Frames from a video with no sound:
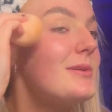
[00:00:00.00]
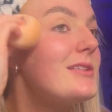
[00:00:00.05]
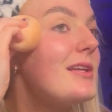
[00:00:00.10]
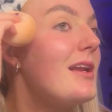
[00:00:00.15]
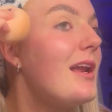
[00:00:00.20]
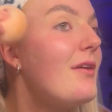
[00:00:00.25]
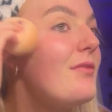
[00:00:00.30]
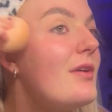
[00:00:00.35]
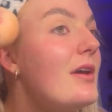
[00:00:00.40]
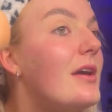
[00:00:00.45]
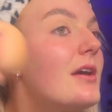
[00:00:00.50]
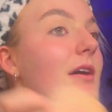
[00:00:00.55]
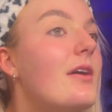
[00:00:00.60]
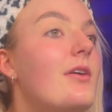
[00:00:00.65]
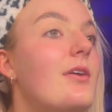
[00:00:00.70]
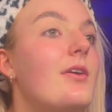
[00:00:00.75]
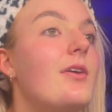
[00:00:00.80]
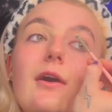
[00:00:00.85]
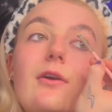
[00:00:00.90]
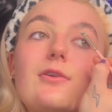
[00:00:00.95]
to love it.
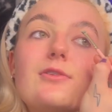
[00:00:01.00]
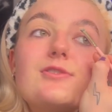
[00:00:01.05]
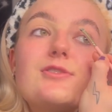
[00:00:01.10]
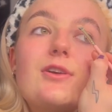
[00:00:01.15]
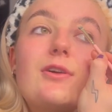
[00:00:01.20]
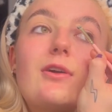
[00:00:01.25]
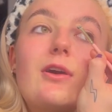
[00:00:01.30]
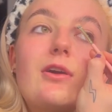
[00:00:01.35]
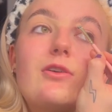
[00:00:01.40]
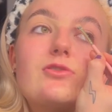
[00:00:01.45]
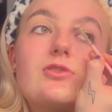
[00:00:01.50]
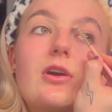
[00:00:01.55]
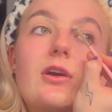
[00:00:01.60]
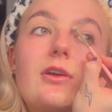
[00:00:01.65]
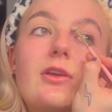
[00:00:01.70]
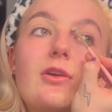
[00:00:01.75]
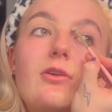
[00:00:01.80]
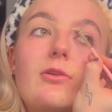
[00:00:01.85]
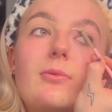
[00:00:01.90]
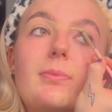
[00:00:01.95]
I also coach our
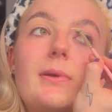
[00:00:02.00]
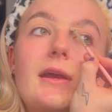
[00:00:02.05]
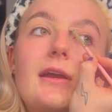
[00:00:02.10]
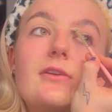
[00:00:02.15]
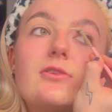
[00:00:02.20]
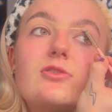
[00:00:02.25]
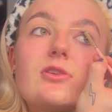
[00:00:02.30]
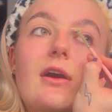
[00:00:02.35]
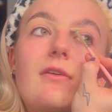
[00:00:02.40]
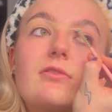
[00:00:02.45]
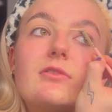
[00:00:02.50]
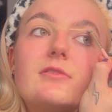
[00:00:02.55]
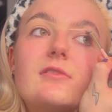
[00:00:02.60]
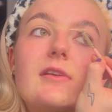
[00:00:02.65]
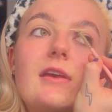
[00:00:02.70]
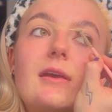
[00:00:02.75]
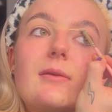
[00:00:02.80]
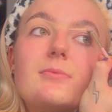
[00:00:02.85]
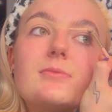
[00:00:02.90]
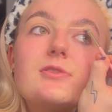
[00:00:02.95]
European travel
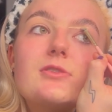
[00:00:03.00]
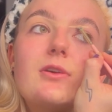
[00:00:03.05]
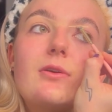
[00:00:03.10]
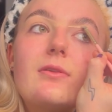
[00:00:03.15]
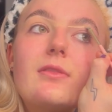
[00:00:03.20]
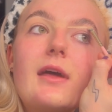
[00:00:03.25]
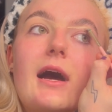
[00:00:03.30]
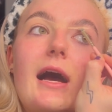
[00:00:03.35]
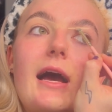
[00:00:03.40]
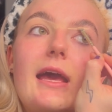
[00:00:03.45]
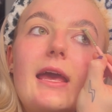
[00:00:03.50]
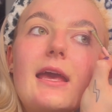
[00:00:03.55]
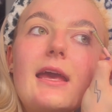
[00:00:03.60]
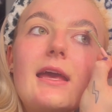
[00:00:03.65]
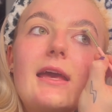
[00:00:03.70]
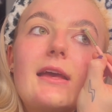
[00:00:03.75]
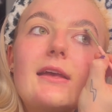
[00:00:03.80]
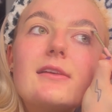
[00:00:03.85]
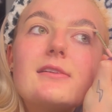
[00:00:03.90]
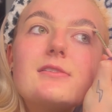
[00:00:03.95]
team, so that
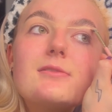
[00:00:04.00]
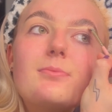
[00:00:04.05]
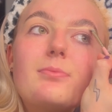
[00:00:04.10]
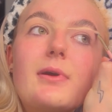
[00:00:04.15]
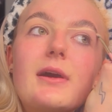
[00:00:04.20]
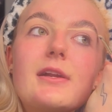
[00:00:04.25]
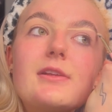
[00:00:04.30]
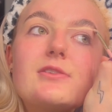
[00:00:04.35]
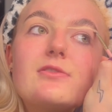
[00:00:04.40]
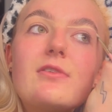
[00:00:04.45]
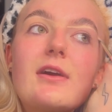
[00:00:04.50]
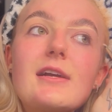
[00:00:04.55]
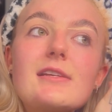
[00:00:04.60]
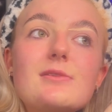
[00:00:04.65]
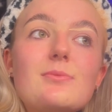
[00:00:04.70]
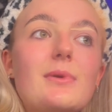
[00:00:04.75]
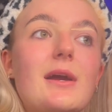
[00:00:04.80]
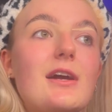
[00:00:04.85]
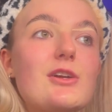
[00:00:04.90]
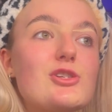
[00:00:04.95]
is Predator X,
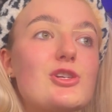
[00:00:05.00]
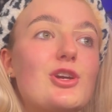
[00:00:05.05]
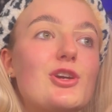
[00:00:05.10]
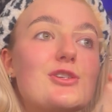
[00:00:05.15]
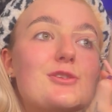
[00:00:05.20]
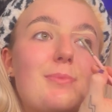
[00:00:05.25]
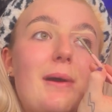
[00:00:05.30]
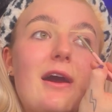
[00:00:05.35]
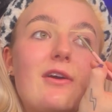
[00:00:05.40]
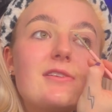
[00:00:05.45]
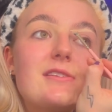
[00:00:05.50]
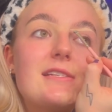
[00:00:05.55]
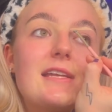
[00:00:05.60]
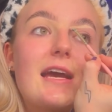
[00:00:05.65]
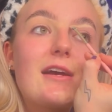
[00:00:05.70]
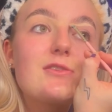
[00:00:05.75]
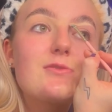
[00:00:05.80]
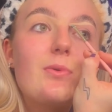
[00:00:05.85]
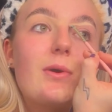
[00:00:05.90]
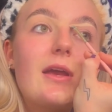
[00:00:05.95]
and we actually go to Paris
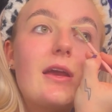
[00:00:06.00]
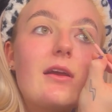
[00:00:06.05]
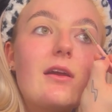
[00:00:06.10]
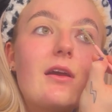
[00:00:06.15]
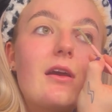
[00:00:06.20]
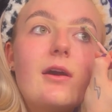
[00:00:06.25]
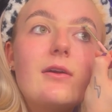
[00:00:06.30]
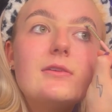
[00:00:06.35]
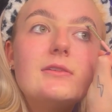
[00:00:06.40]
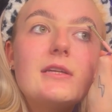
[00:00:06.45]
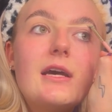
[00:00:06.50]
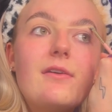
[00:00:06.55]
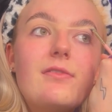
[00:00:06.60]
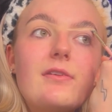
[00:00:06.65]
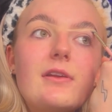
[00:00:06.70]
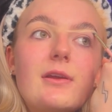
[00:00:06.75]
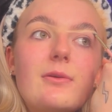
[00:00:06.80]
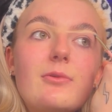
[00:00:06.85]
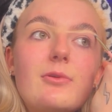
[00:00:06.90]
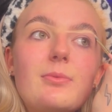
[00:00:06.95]
next week. I
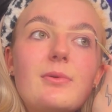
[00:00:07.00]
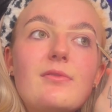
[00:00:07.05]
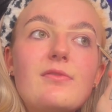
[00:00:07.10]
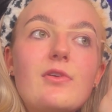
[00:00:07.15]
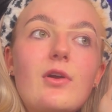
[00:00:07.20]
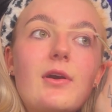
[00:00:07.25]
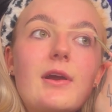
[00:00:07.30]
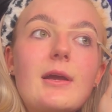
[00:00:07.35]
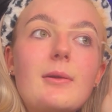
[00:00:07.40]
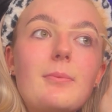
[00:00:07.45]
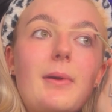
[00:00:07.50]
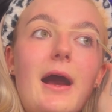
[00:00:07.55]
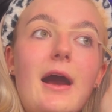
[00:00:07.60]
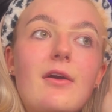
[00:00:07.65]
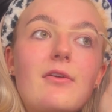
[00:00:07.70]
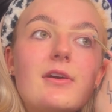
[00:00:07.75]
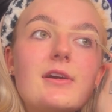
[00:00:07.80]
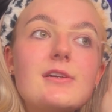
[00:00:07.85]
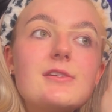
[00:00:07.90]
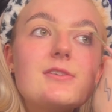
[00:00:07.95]
definitely will be vlogging
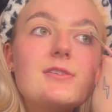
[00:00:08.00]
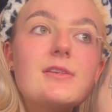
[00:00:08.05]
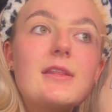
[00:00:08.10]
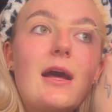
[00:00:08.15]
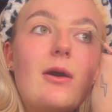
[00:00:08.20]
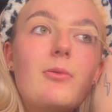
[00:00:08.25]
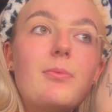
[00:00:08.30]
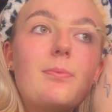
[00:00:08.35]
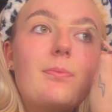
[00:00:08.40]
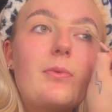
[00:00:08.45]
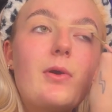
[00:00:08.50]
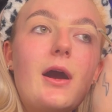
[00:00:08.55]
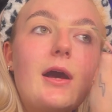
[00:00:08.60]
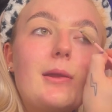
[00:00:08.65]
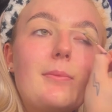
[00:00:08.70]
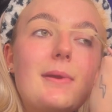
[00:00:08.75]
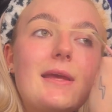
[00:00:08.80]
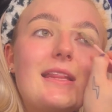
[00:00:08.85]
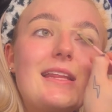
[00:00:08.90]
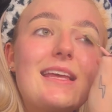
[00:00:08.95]
Paris, so that will
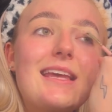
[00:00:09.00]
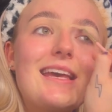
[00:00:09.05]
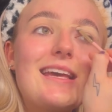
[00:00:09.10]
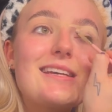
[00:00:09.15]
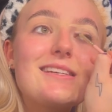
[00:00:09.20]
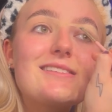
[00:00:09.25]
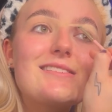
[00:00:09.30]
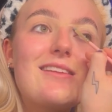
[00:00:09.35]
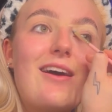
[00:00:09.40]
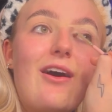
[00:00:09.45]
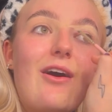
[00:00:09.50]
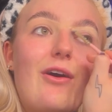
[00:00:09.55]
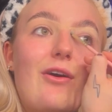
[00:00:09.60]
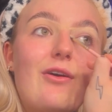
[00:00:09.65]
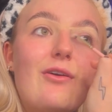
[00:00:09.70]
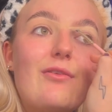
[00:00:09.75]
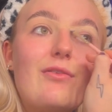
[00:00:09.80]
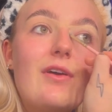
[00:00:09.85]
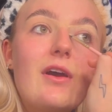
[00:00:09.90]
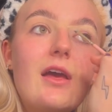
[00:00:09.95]
kind of be the kickstart
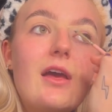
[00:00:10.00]
of